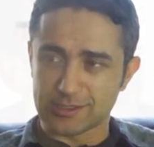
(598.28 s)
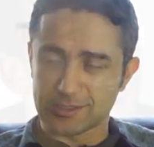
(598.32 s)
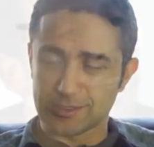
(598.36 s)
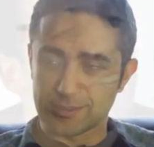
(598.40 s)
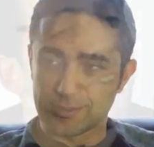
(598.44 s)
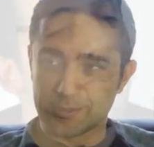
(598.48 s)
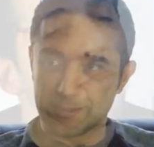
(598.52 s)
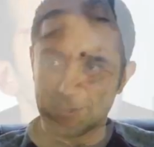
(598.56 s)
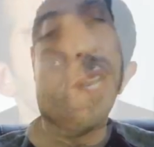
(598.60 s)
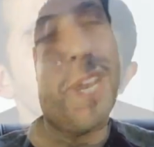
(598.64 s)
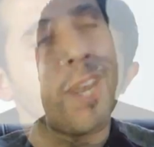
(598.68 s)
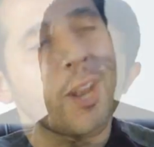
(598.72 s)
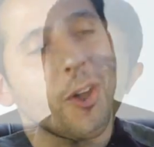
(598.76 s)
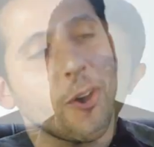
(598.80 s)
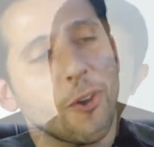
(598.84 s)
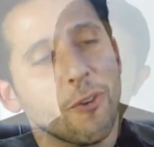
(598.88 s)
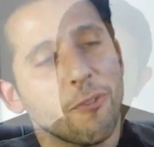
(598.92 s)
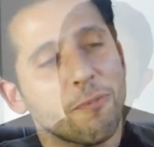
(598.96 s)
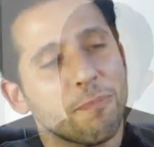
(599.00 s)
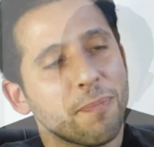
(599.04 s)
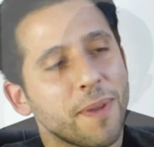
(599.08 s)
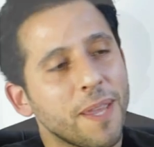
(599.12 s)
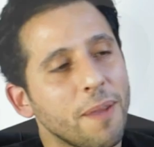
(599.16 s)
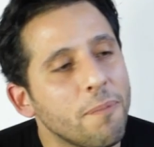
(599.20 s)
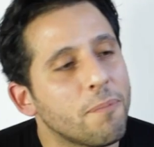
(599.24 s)
Well, a lot
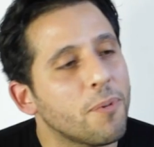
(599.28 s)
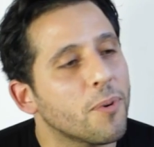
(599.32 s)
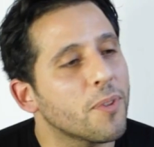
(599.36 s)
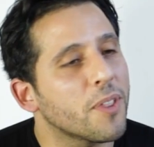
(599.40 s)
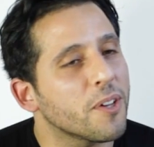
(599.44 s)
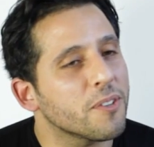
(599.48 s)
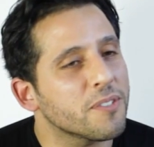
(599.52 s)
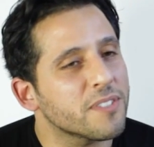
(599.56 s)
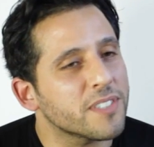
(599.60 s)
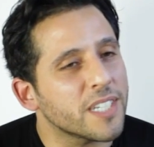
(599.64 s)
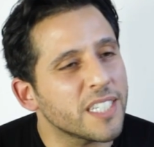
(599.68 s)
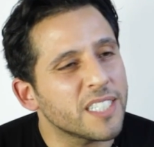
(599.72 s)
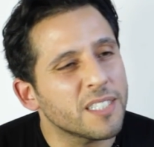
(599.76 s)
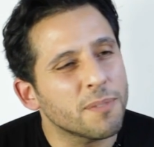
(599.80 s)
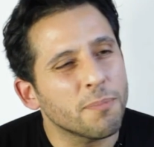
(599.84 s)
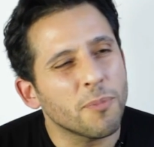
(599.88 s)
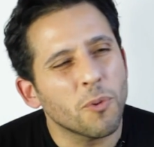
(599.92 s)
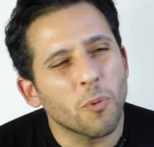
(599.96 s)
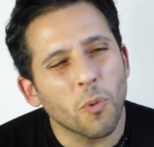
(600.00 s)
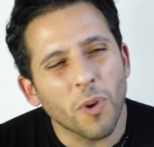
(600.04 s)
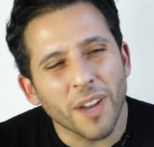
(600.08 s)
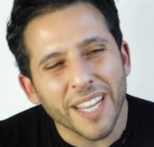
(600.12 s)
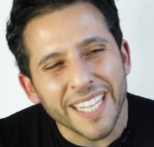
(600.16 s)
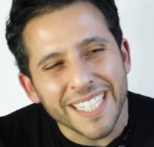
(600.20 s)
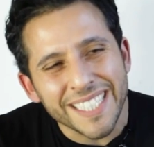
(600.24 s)
of people, they'll say to me,
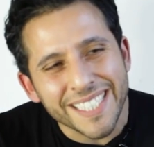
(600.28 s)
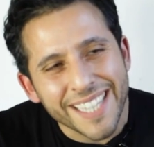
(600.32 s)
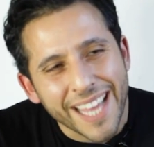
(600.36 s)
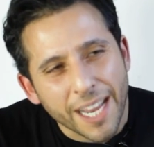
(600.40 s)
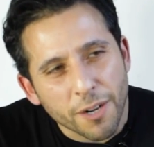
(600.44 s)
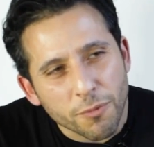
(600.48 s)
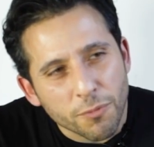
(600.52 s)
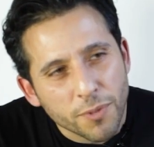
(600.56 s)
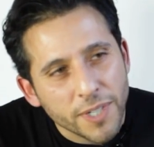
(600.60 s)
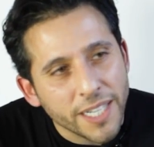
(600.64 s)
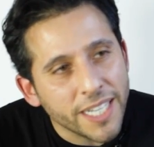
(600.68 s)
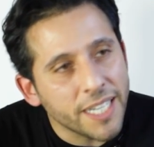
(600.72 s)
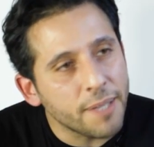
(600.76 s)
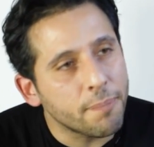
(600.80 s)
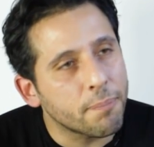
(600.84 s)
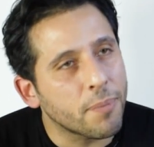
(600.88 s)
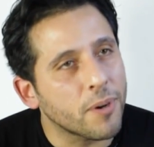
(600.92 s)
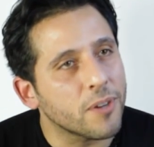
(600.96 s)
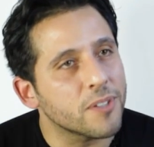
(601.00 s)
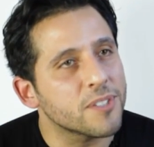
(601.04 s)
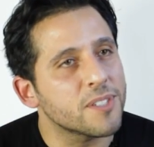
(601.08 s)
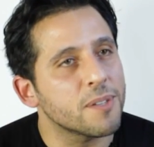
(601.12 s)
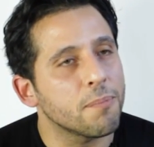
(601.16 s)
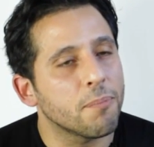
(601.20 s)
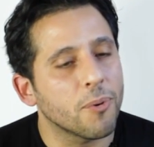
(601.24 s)
well, is that really
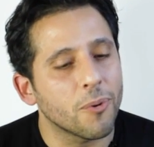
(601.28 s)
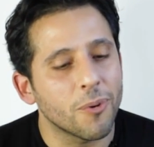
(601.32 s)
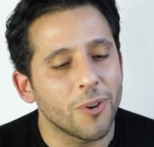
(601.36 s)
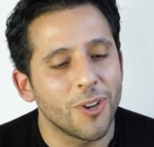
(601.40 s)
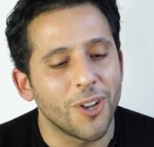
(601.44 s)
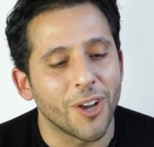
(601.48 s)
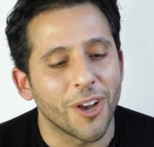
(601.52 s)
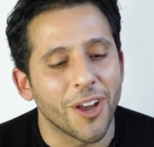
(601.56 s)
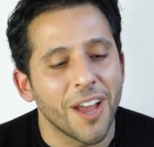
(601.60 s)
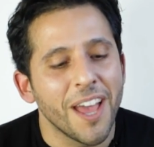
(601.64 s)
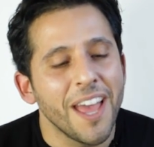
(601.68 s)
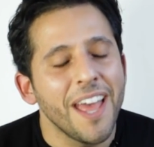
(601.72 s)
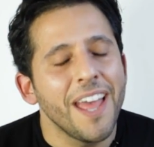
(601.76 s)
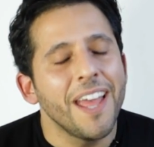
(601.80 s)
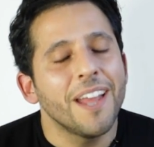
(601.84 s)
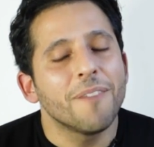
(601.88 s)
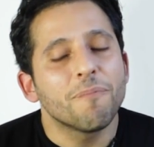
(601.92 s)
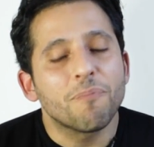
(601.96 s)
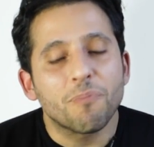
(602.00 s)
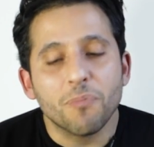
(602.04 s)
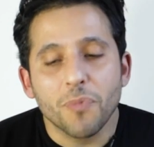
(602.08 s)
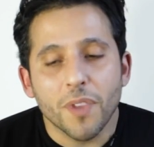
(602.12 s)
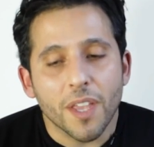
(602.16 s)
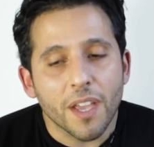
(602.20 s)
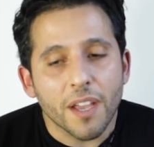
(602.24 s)
possible? Look,
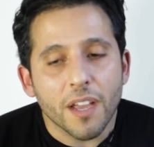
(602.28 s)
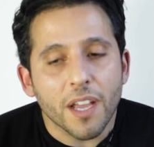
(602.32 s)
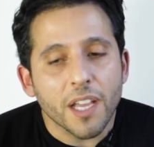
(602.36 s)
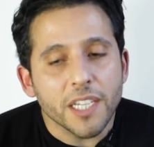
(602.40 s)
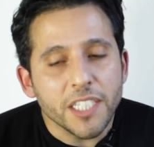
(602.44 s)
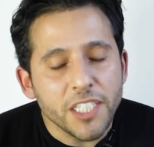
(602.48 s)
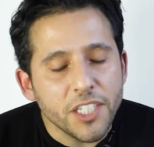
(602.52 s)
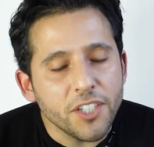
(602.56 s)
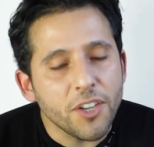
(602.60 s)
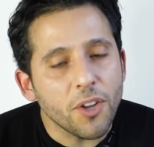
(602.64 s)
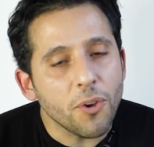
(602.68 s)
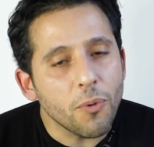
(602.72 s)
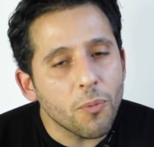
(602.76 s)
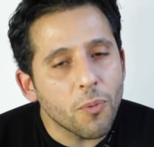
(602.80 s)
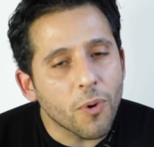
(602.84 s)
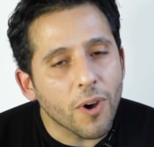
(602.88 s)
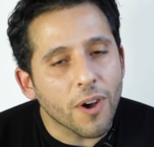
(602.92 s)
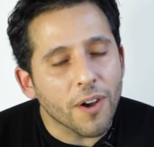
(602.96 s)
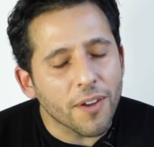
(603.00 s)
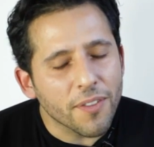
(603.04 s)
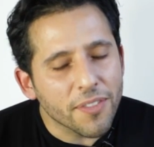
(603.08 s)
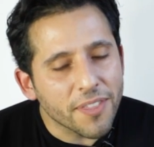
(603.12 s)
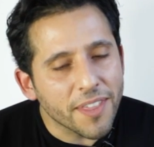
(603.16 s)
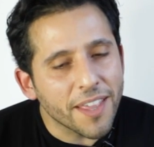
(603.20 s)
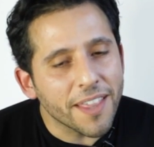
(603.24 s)
you know
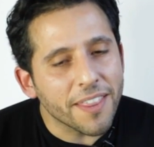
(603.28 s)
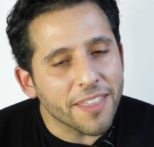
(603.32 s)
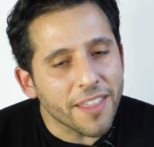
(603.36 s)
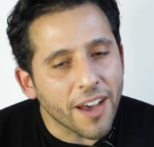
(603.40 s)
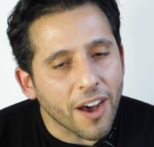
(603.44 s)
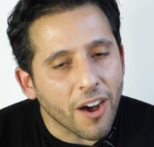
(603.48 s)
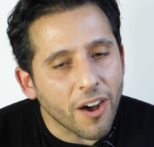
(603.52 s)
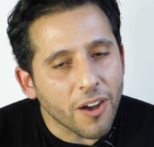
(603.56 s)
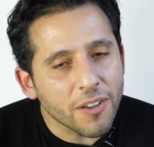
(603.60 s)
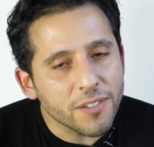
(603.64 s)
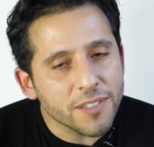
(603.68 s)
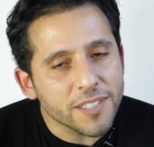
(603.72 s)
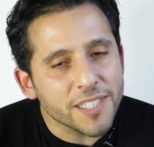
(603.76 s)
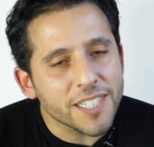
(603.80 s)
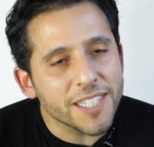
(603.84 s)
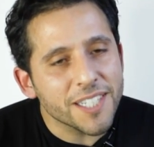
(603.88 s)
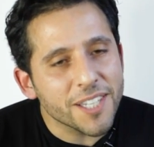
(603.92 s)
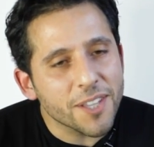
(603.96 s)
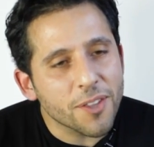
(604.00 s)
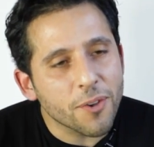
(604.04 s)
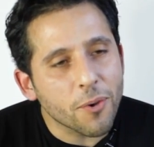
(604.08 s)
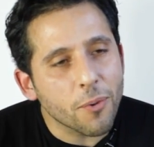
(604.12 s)
what? The answer to the